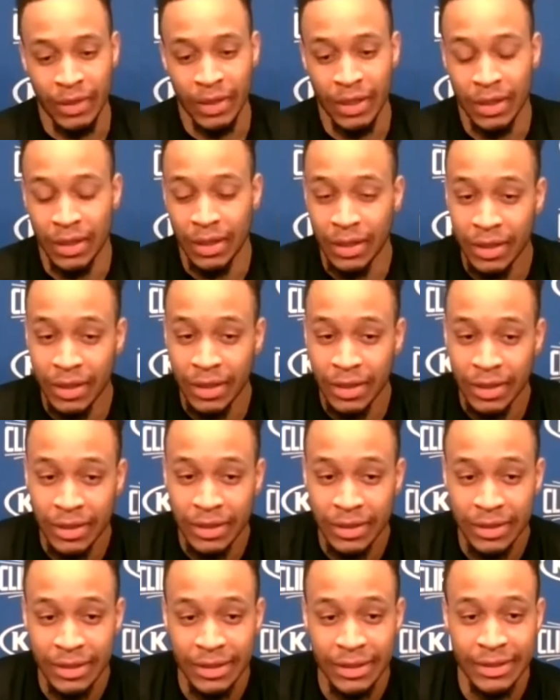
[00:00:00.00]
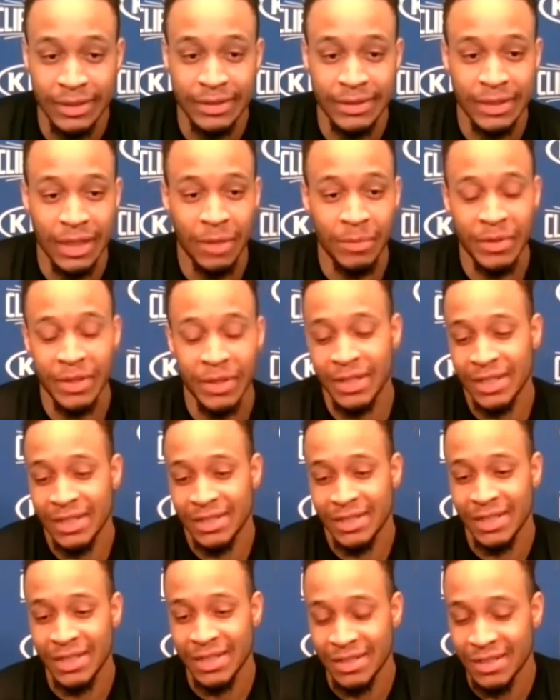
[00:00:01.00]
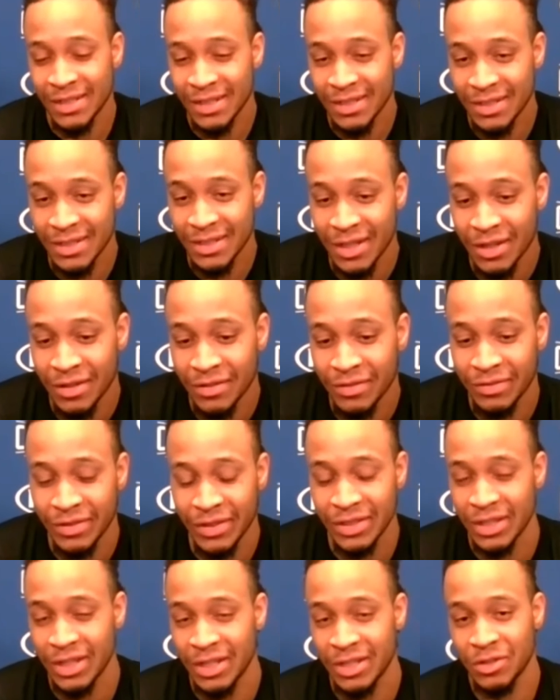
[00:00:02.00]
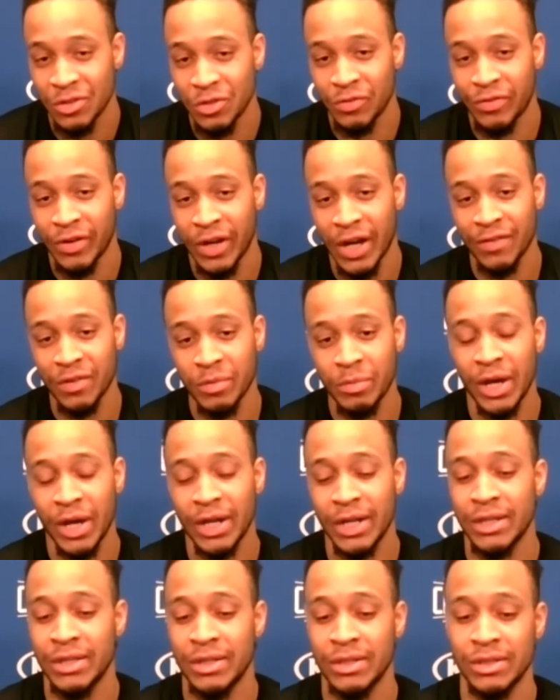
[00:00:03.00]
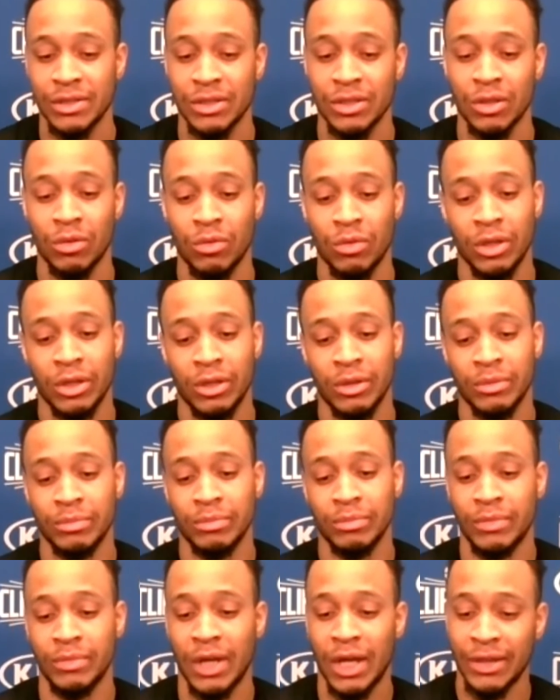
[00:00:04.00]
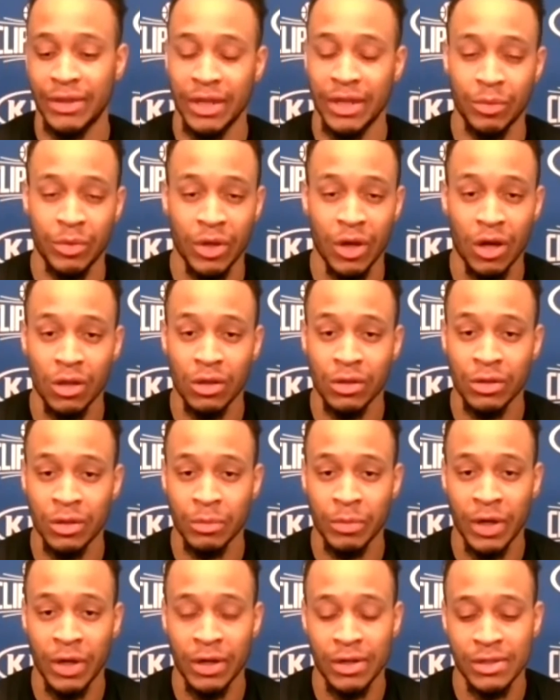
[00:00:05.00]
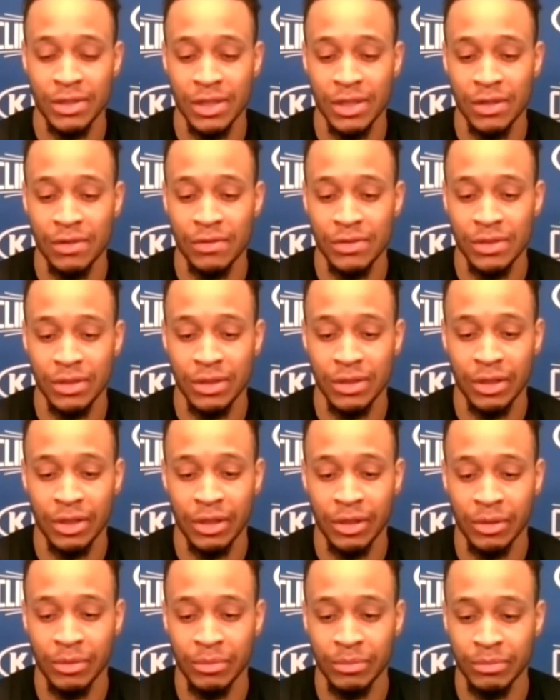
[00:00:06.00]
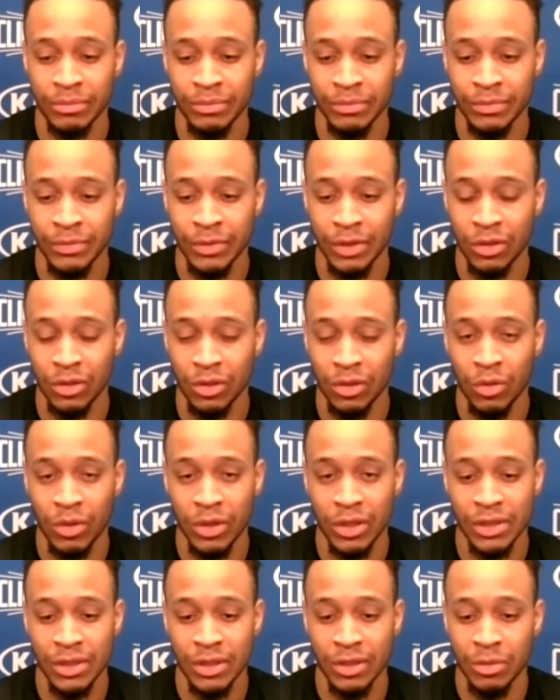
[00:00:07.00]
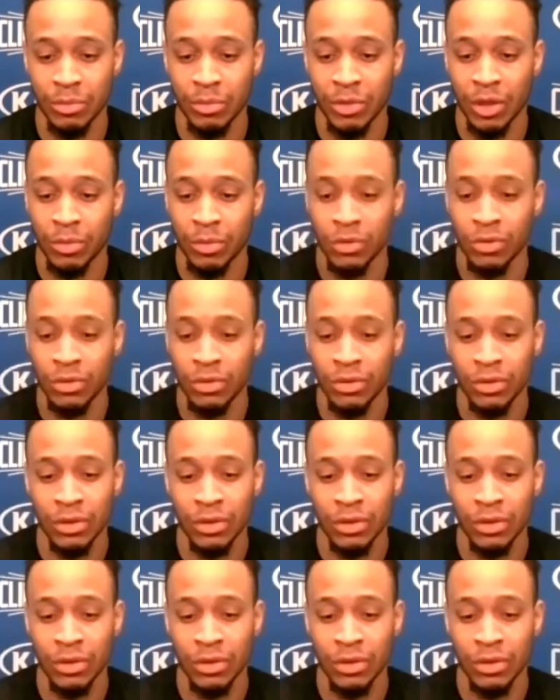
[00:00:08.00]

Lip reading: It's tough. It's new for everybody. So I think we all learn about ourselves, going into the bubble,